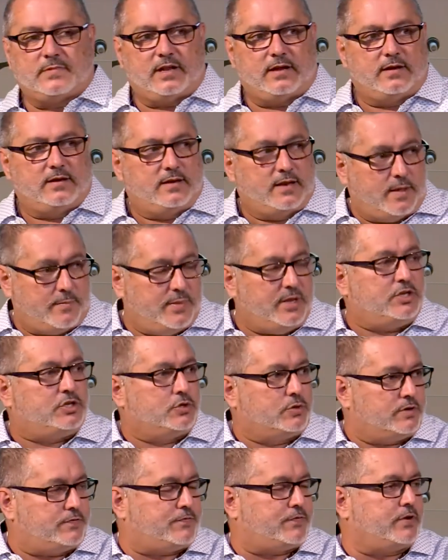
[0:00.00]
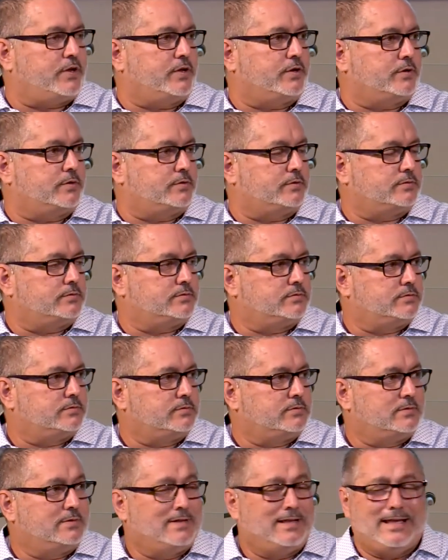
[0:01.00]
Let me do it for you.
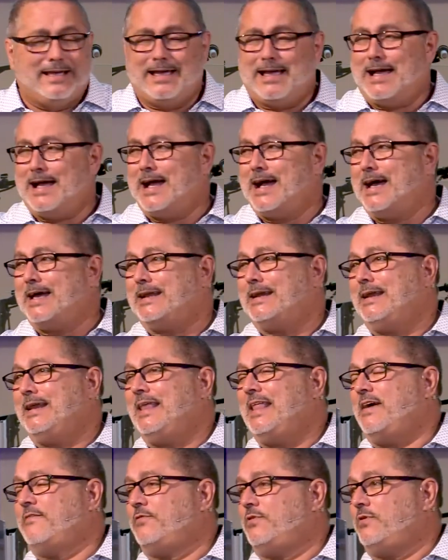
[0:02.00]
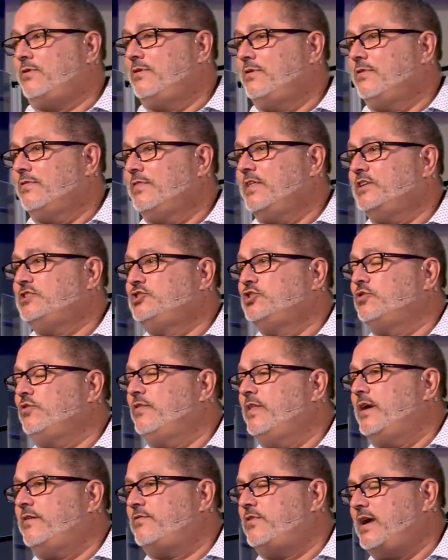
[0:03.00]
At a level that you'll
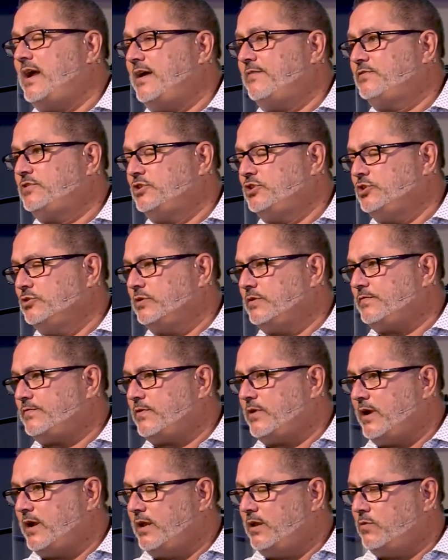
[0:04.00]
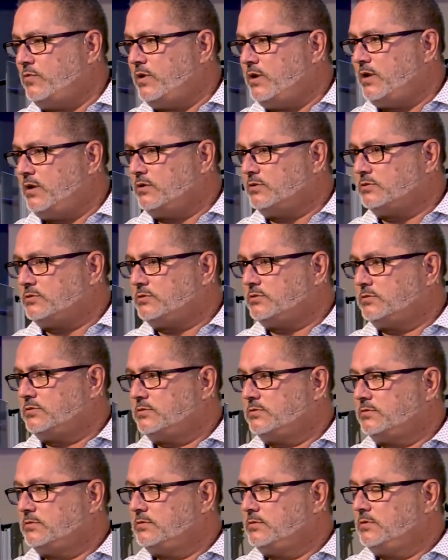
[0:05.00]
never have to do it for anyone else.
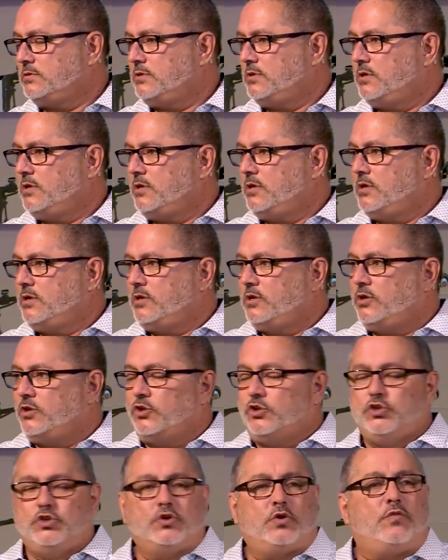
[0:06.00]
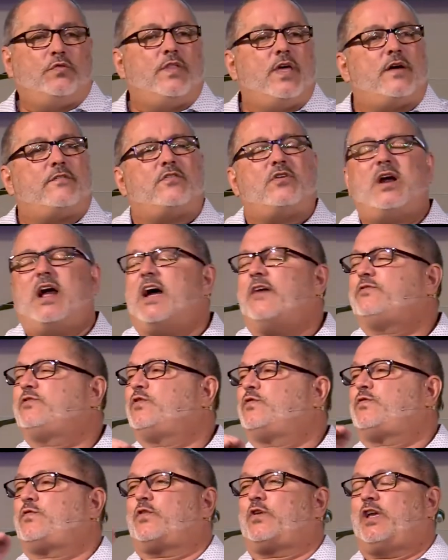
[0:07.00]
You'll never have
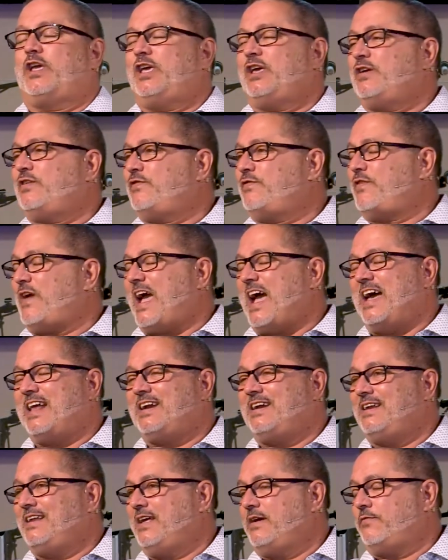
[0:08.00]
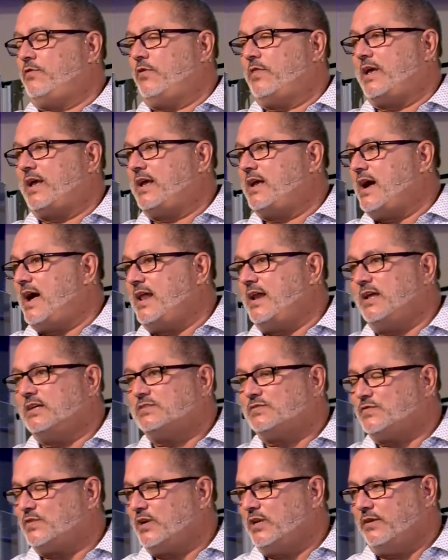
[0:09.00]
to forgive at a level that God
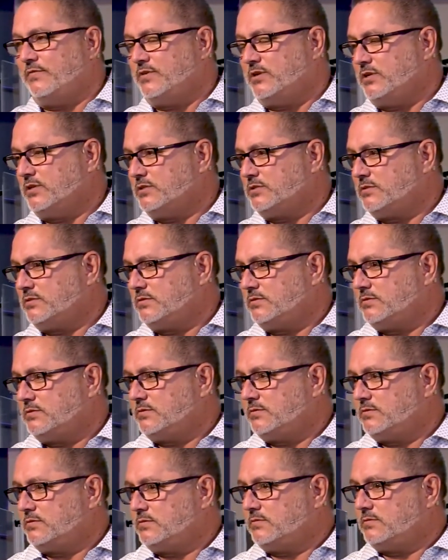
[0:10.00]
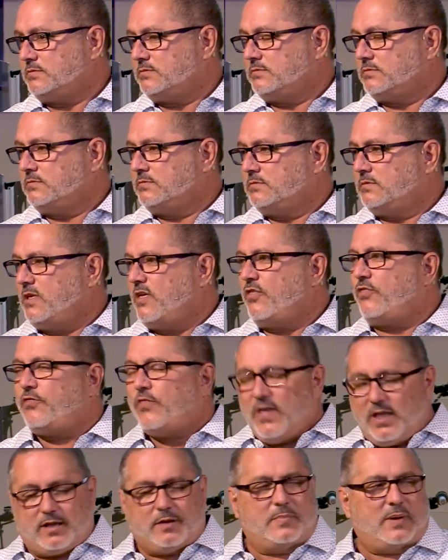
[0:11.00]
has forgiven us.
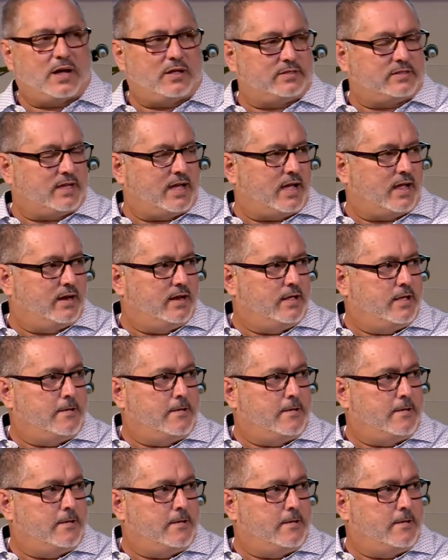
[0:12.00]
Think about that.